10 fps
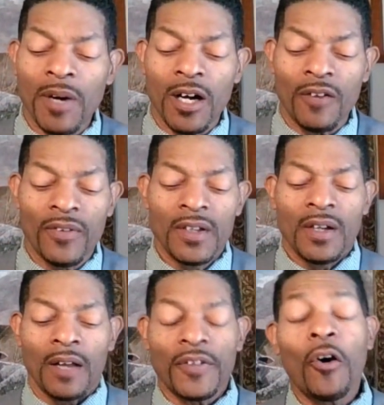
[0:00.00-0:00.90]
of
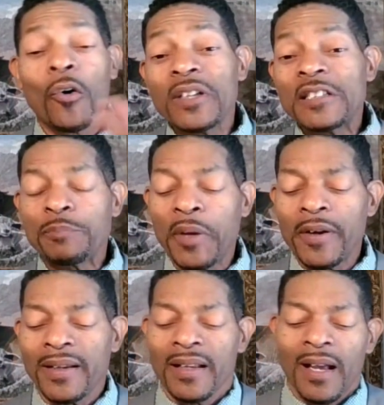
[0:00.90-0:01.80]
the Holy
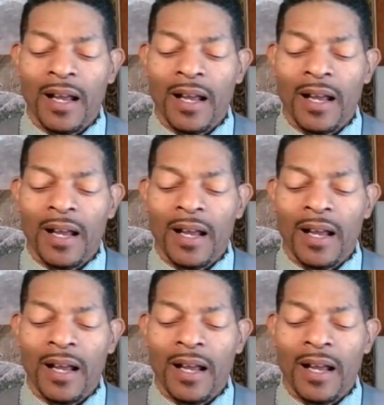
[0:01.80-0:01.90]
Spirit.